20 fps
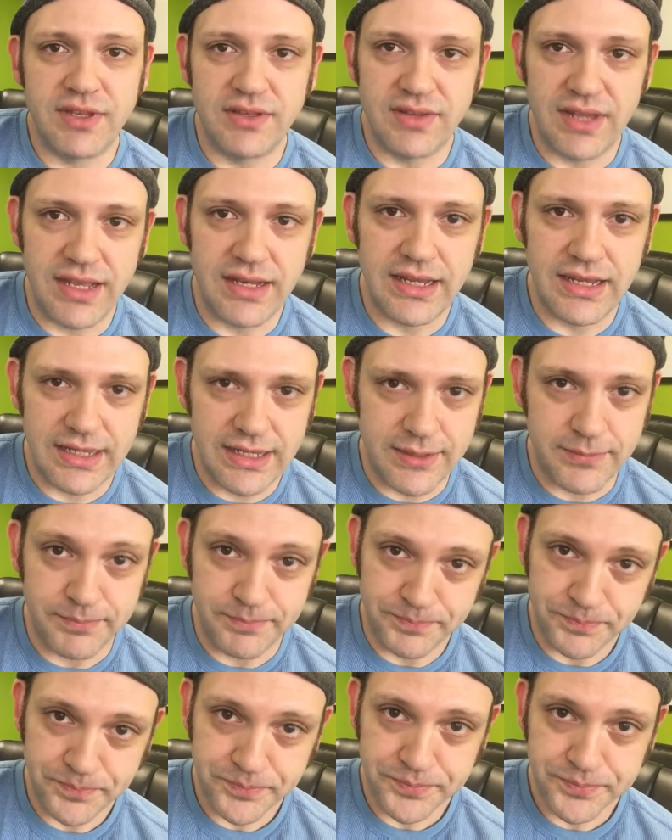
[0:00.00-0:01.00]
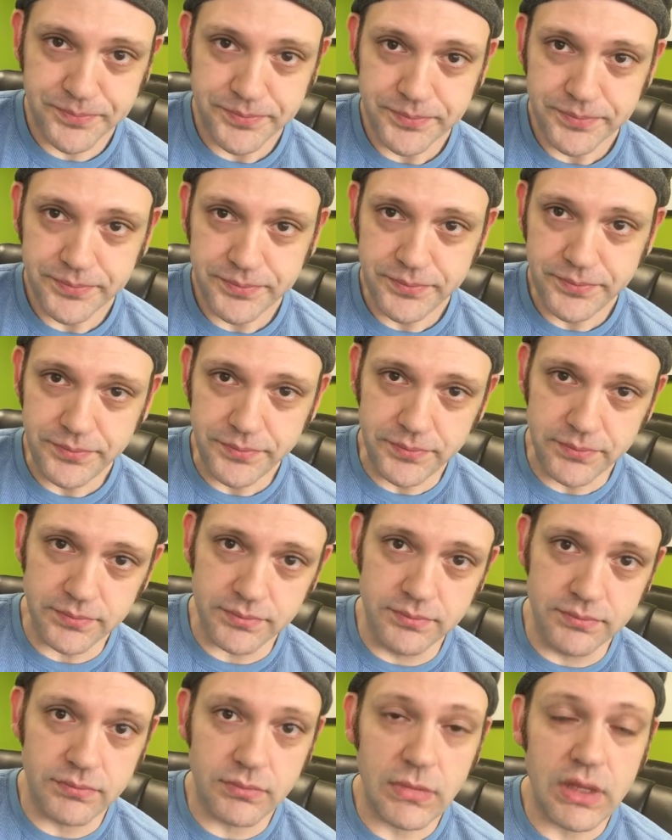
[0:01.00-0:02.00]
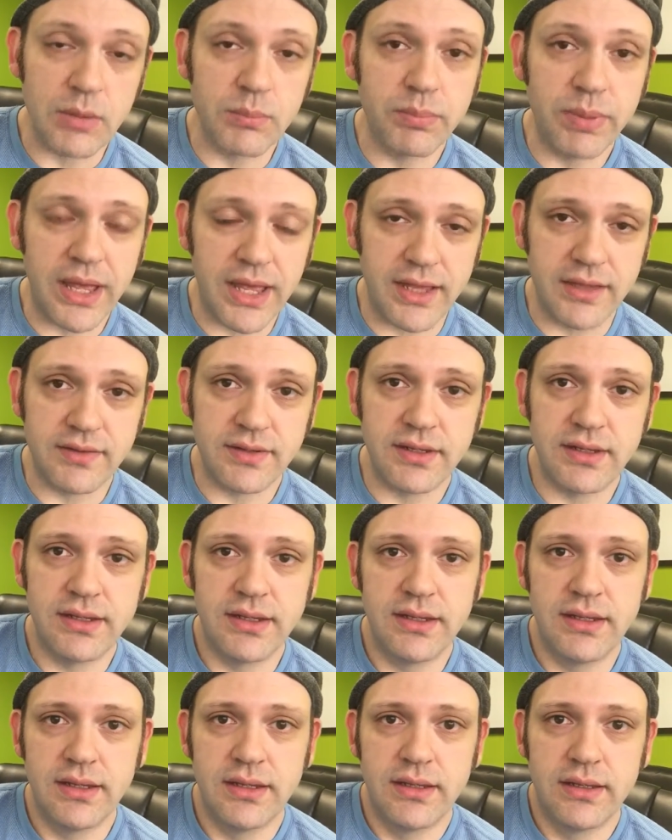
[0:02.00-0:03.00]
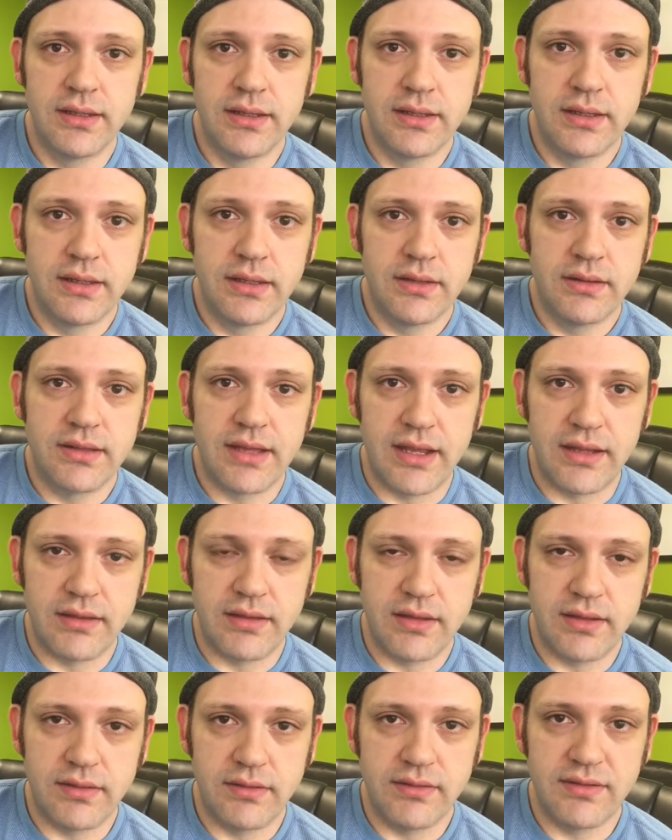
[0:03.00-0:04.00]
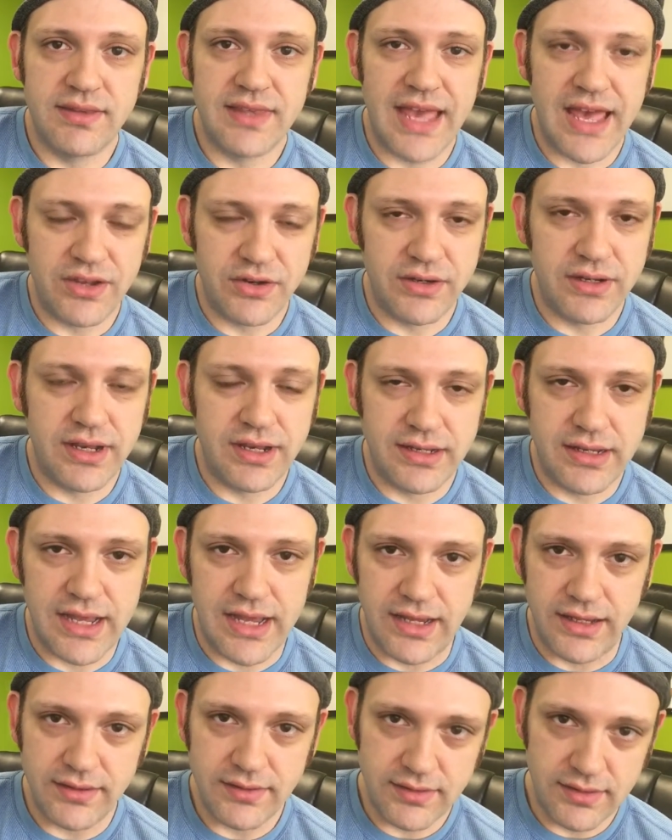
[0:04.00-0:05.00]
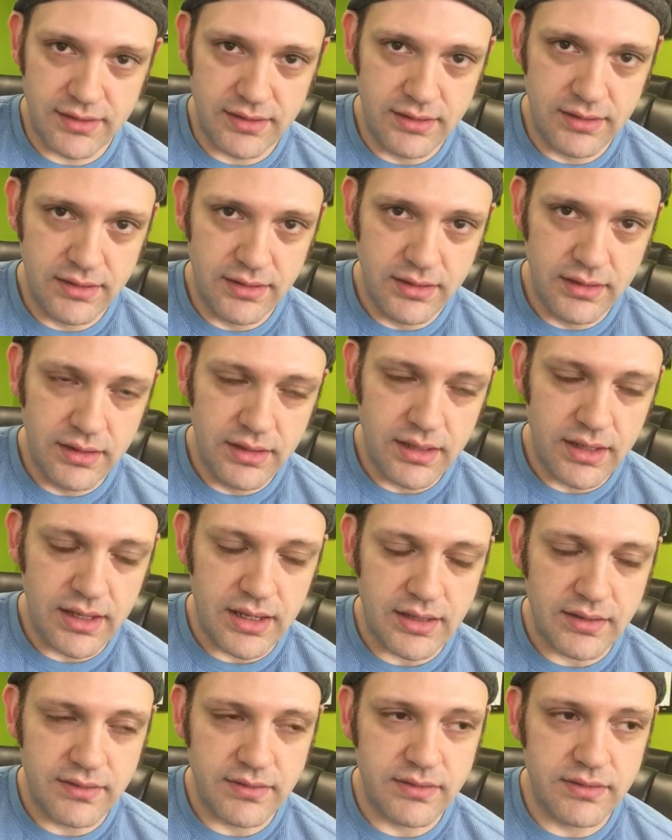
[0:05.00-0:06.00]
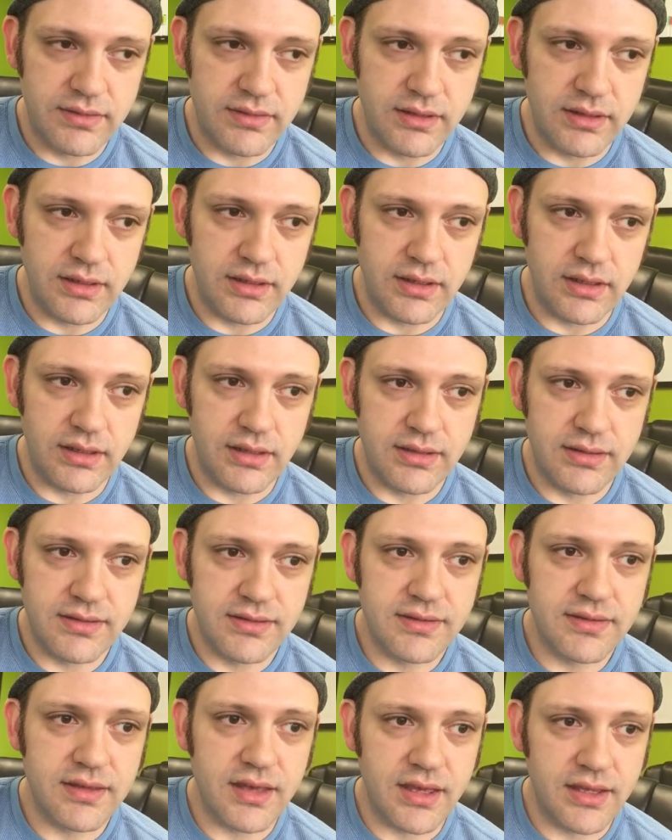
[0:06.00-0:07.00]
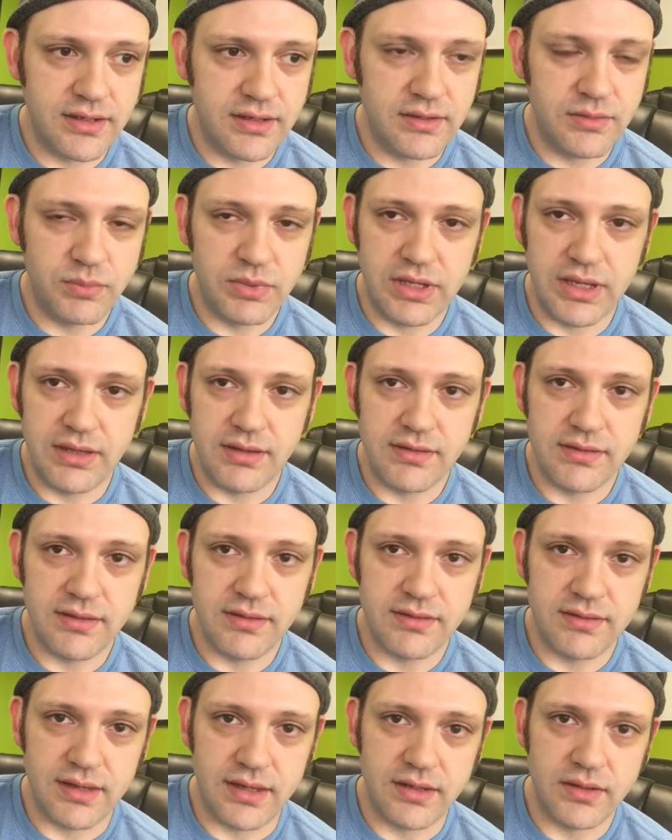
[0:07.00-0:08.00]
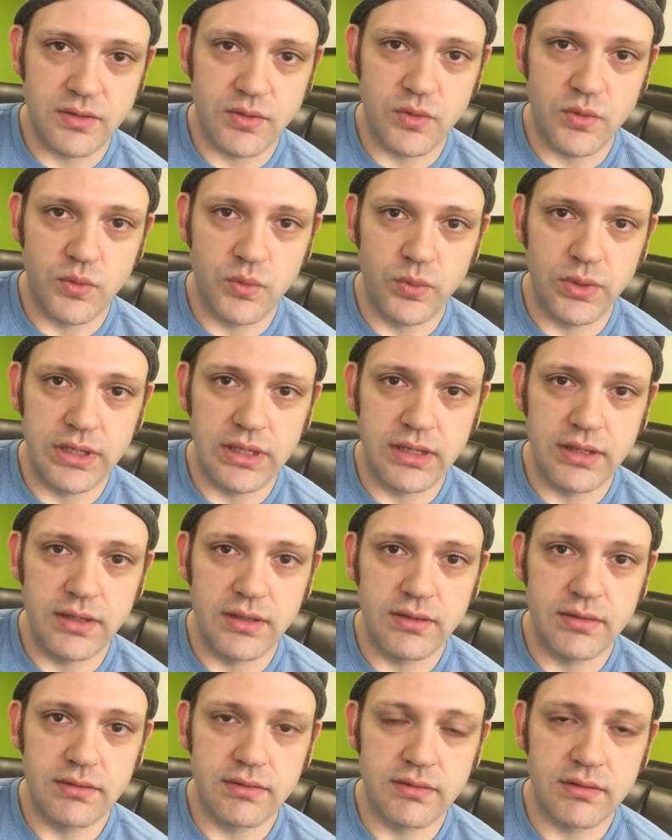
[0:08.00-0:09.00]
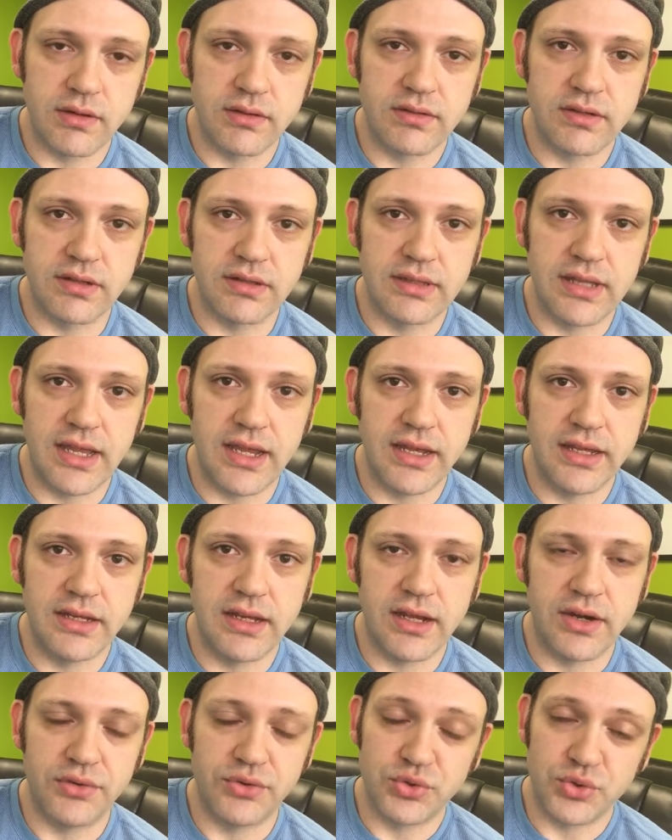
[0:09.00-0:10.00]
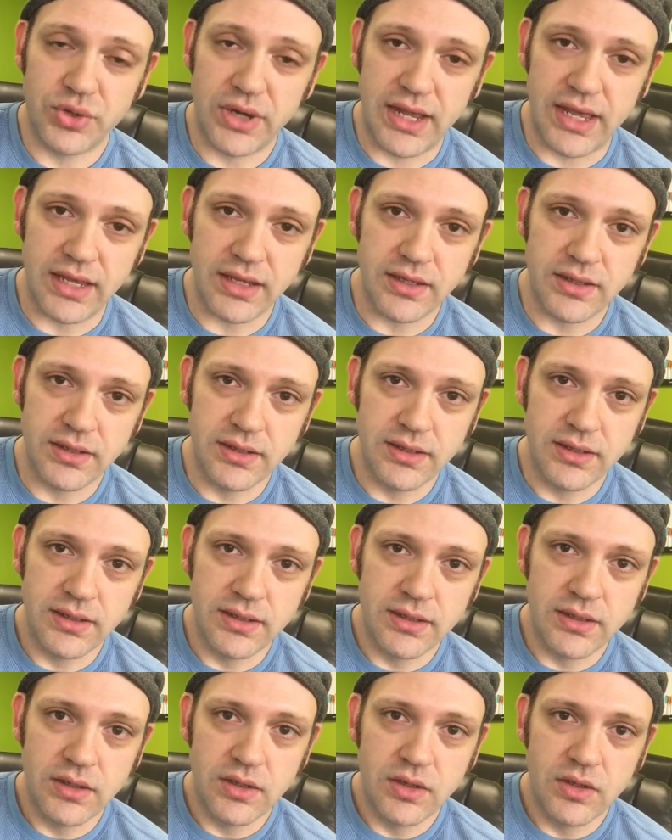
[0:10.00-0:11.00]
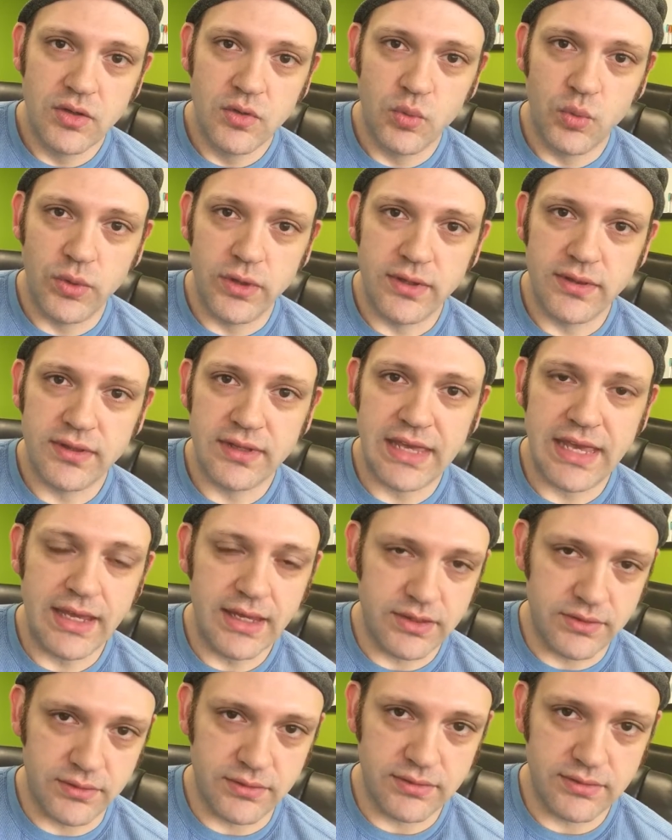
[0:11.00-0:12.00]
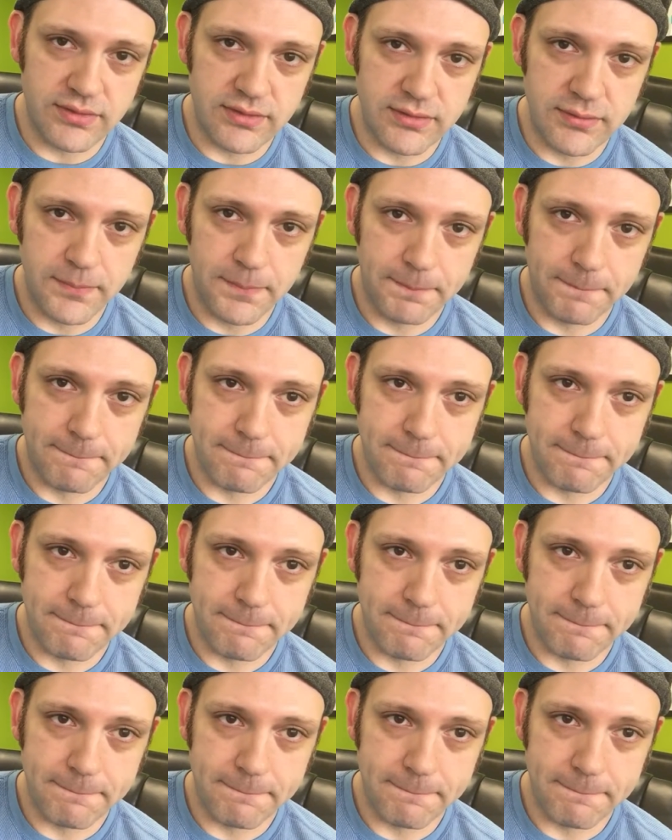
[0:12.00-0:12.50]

to 10 a.m. But that Saturday night, as the sun begins to set, we start to line our track with candles.